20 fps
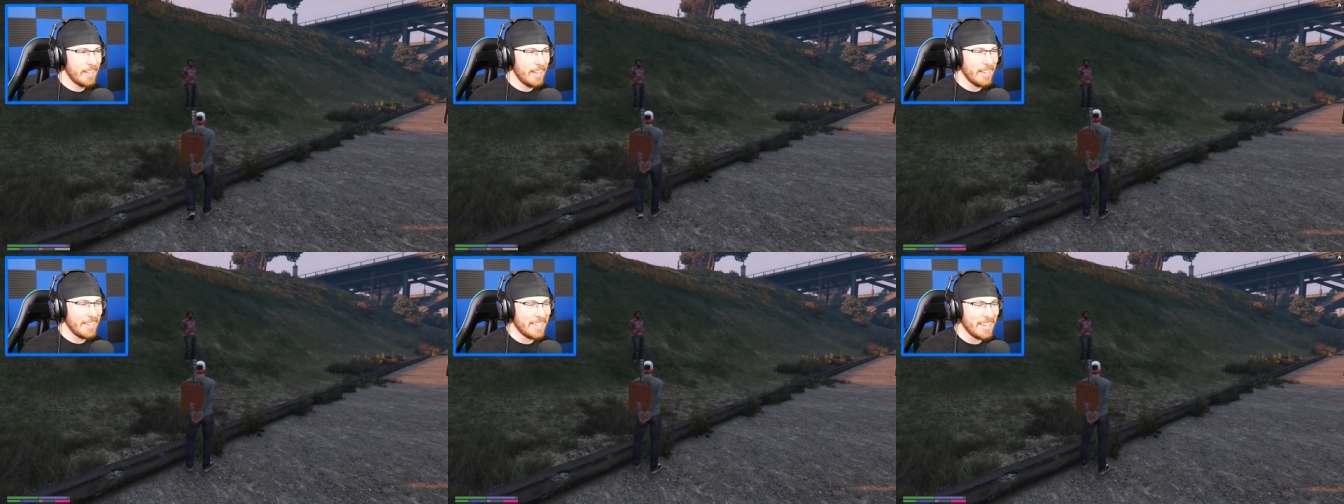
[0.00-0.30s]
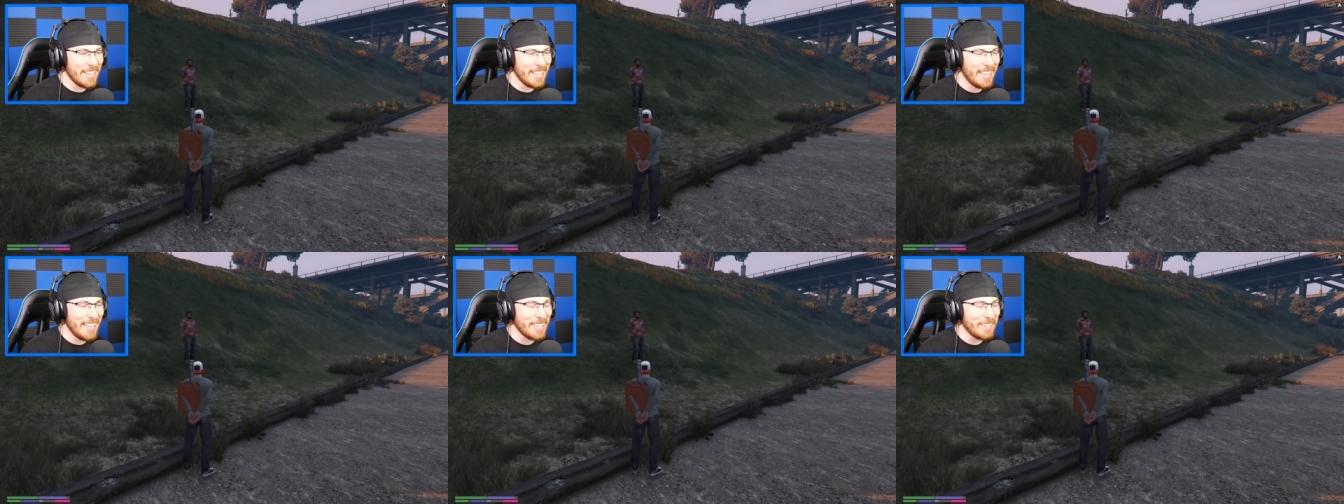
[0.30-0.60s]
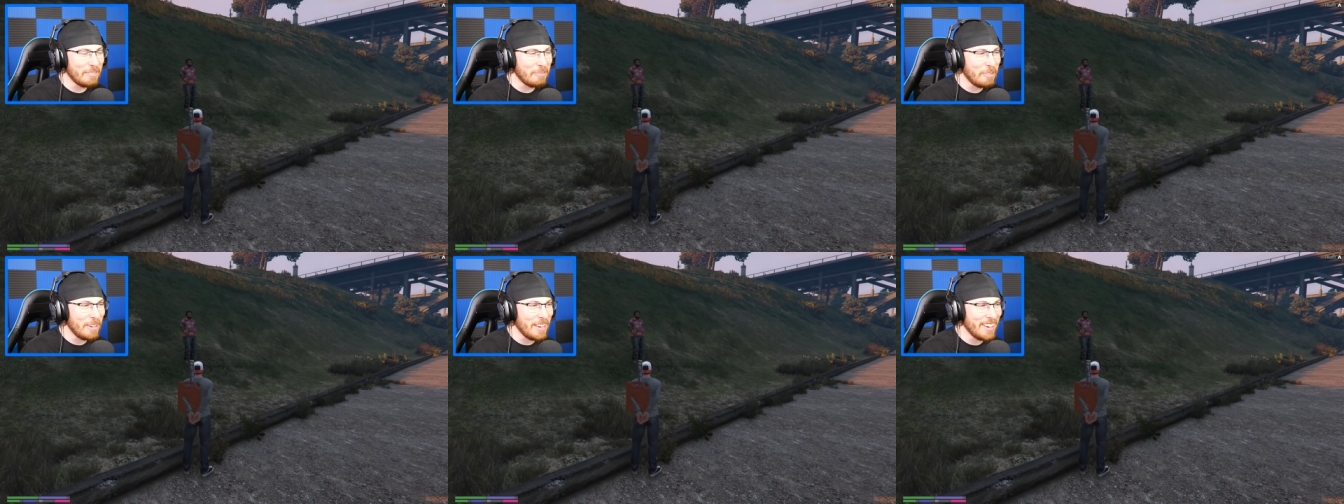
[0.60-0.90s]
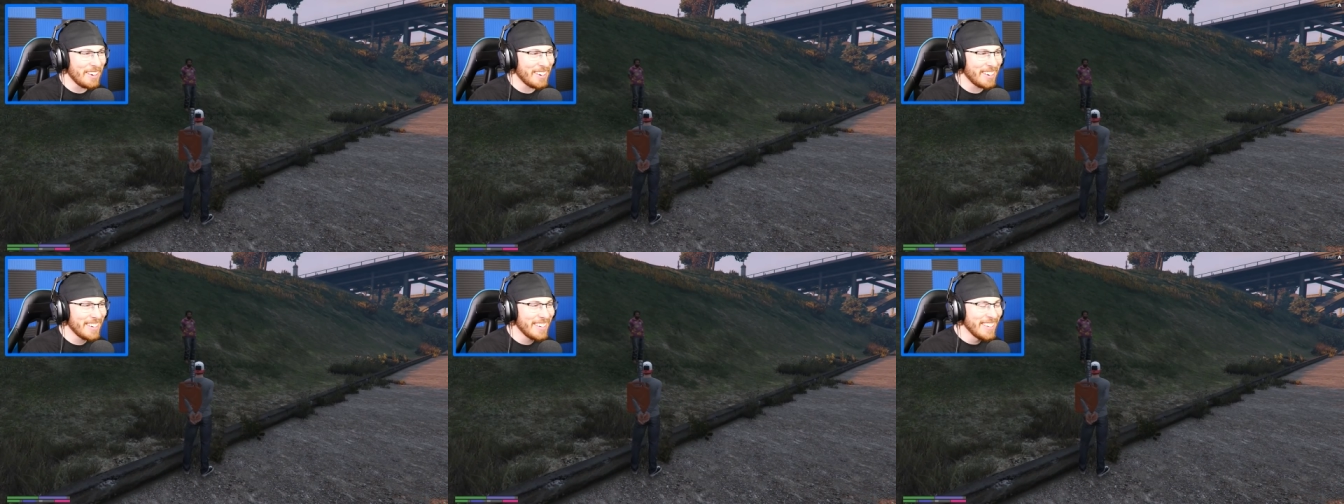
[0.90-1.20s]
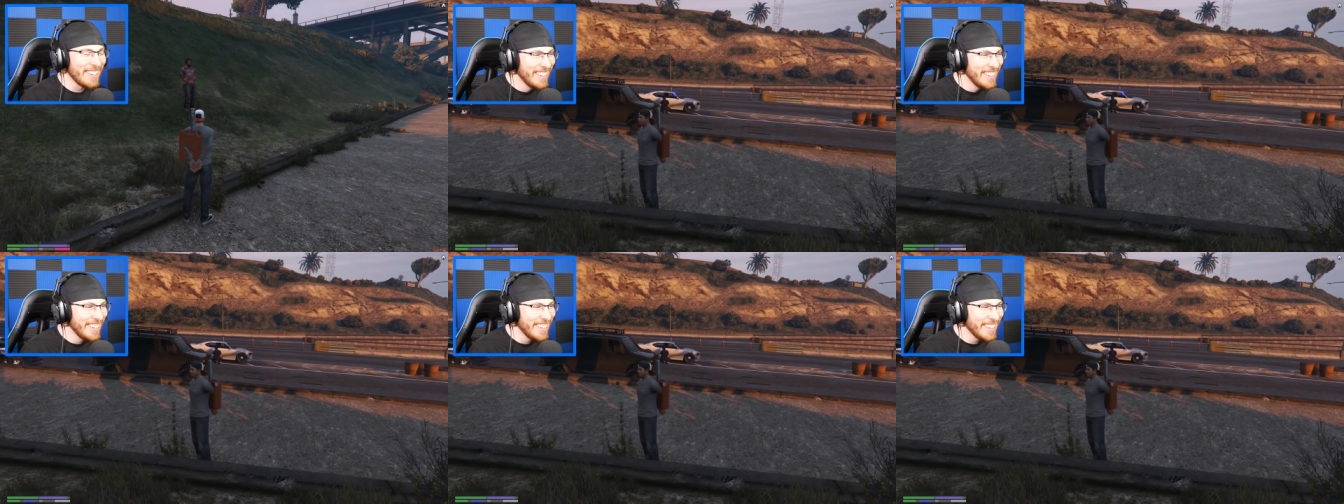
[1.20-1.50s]
Isn't that weird?
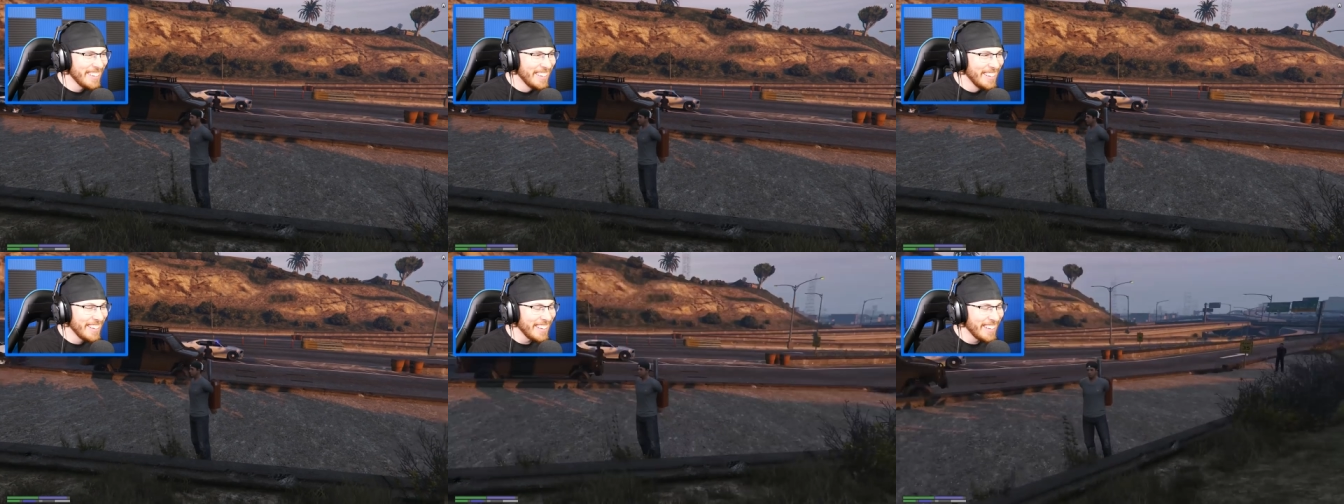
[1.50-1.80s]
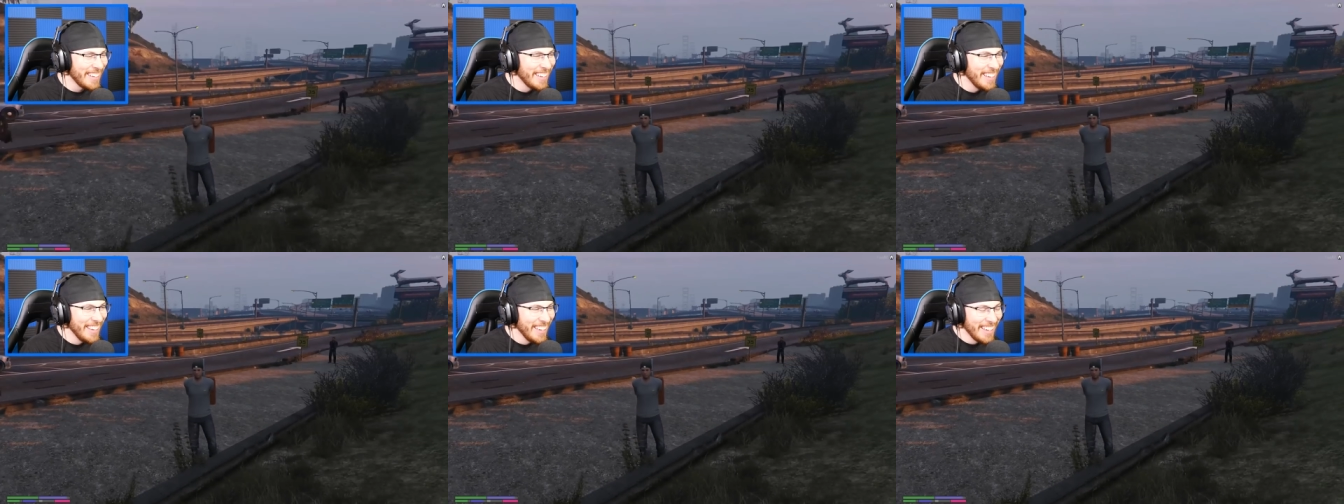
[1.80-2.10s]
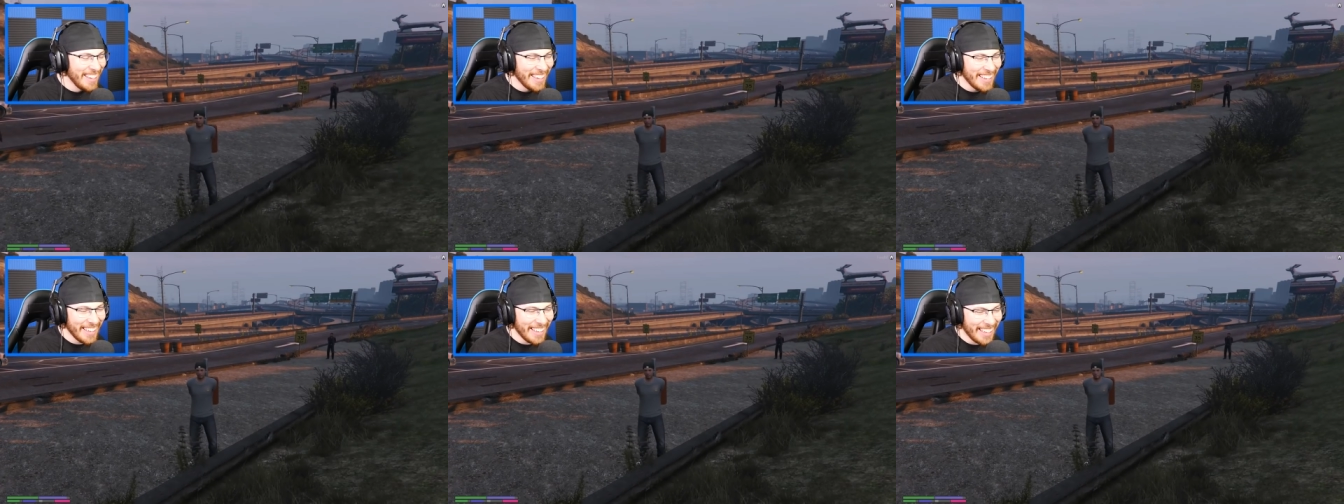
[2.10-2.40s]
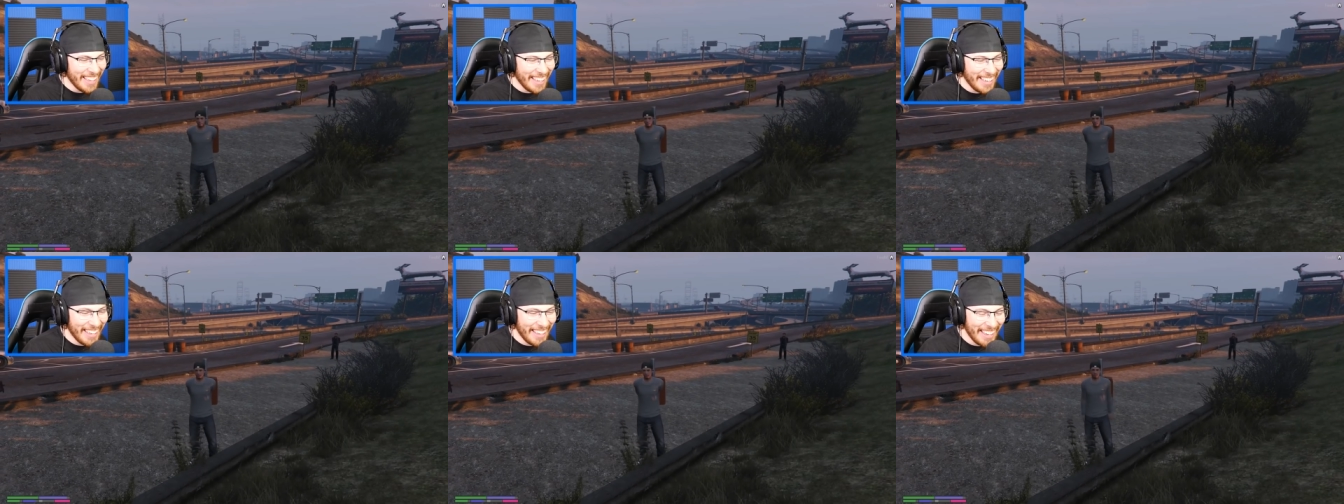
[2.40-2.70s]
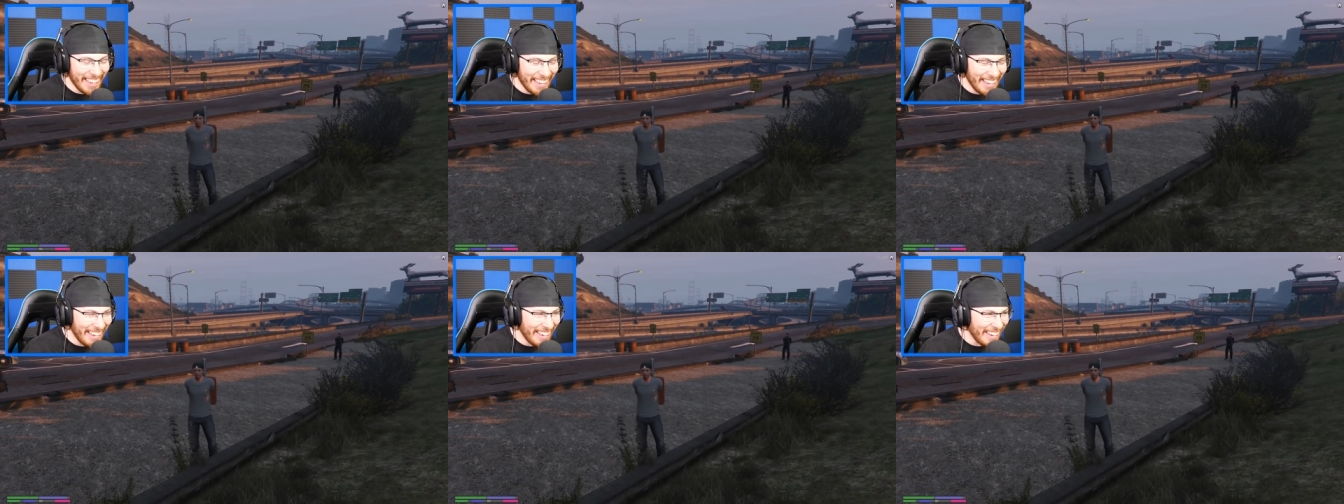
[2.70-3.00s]
What the